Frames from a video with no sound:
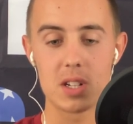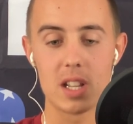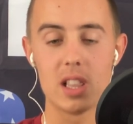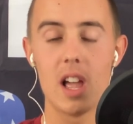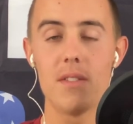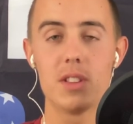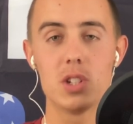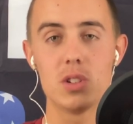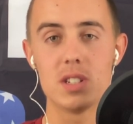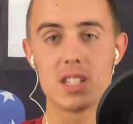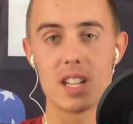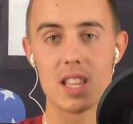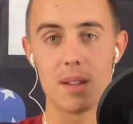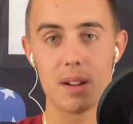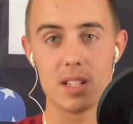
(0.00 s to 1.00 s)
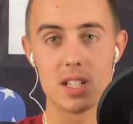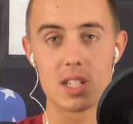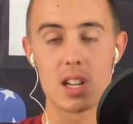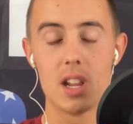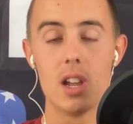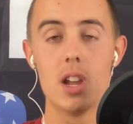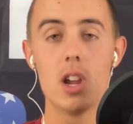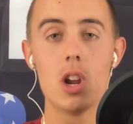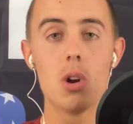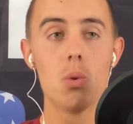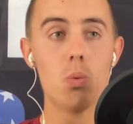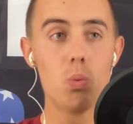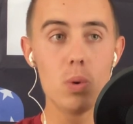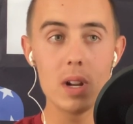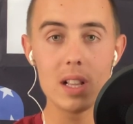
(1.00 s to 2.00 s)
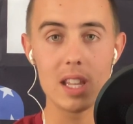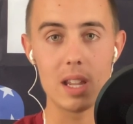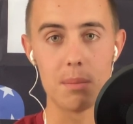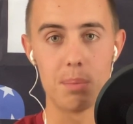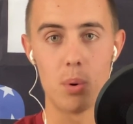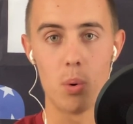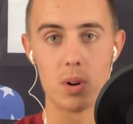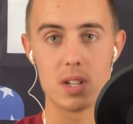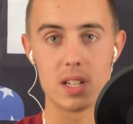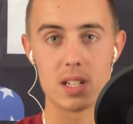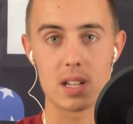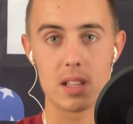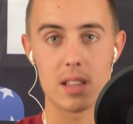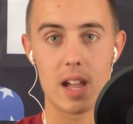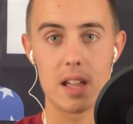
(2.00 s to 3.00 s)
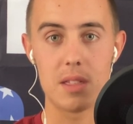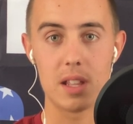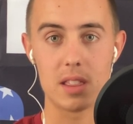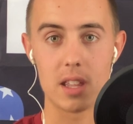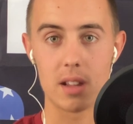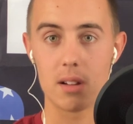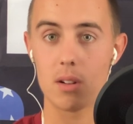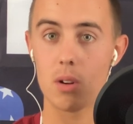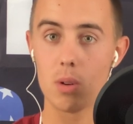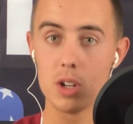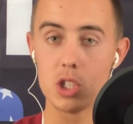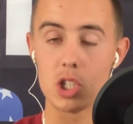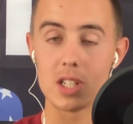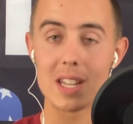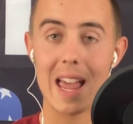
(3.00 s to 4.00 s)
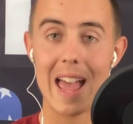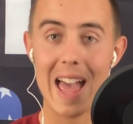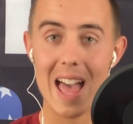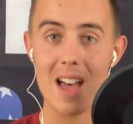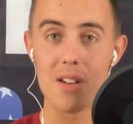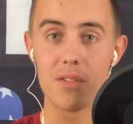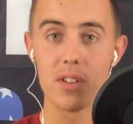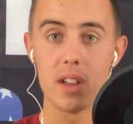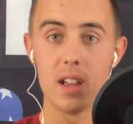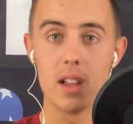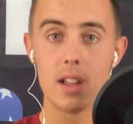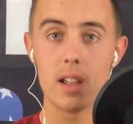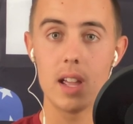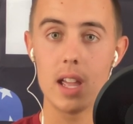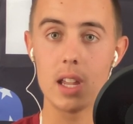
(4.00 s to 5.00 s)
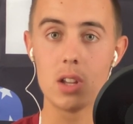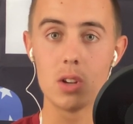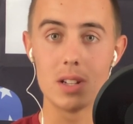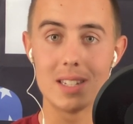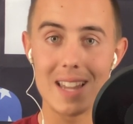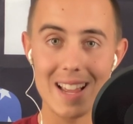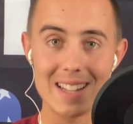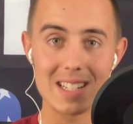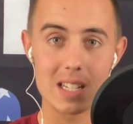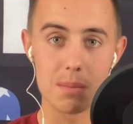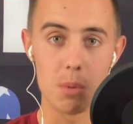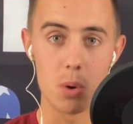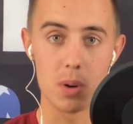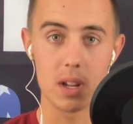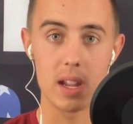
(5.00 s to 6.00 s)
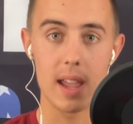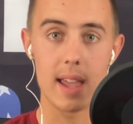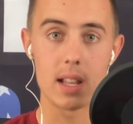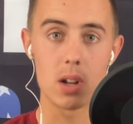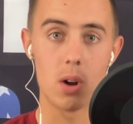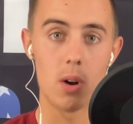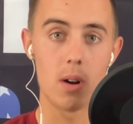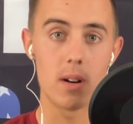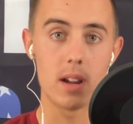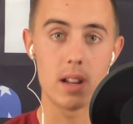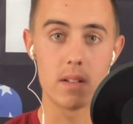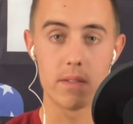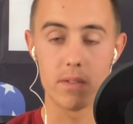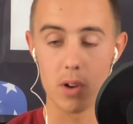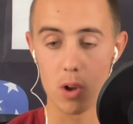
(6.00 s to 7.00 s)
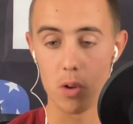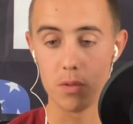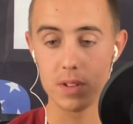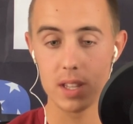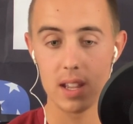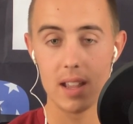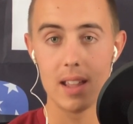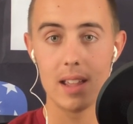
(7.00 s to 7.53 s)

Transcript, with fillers: So I love that you said that, because it's really important that I think that Christians have a good testimony and are involved